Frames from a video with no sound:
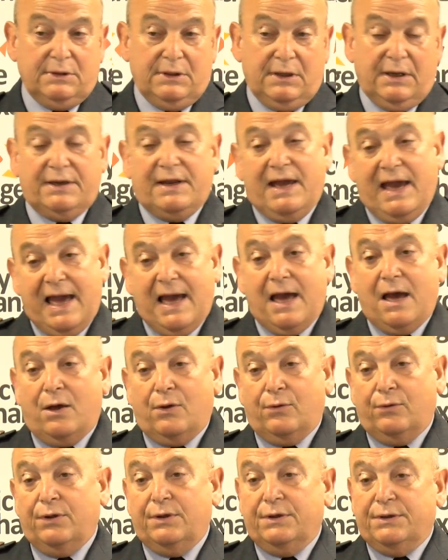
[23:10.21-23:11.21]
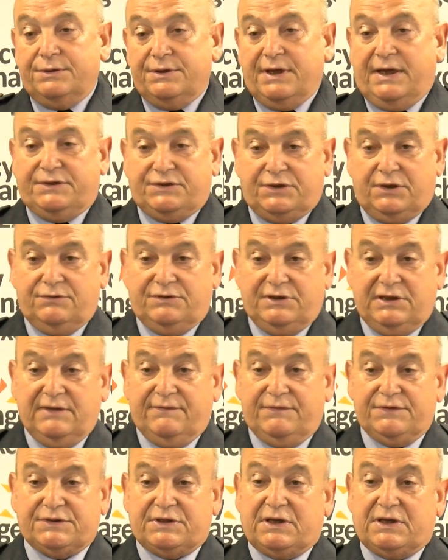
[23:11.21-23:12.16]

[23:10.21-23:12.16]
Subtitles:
and how NATO delivers